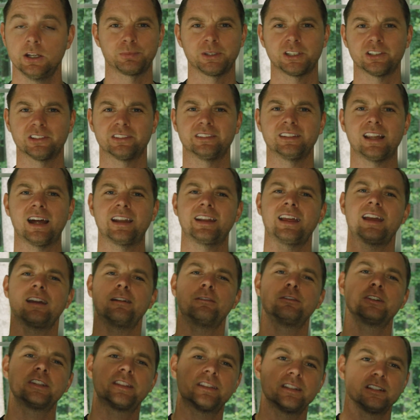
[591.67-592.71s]
because not
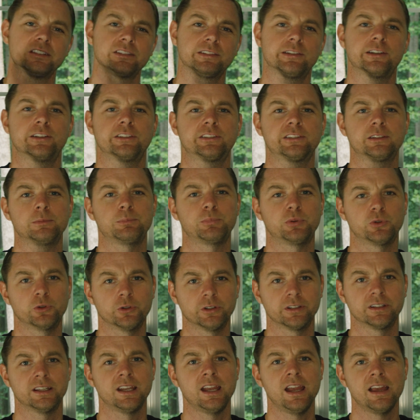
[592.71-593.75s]
everything's gonna
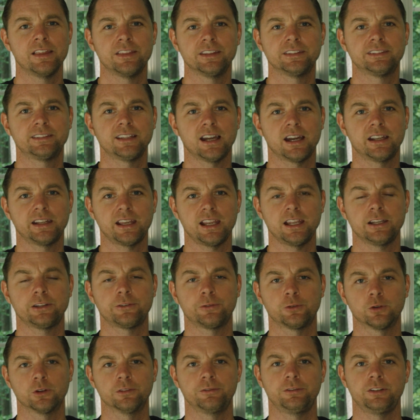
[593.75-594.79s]
support this
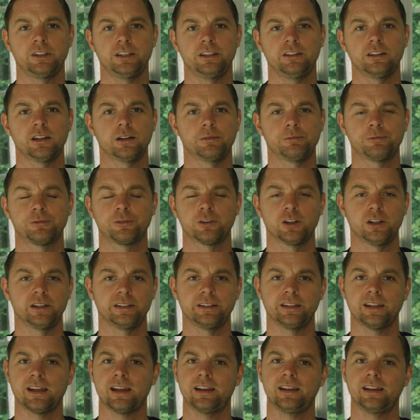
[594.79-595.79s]
.H4V up front.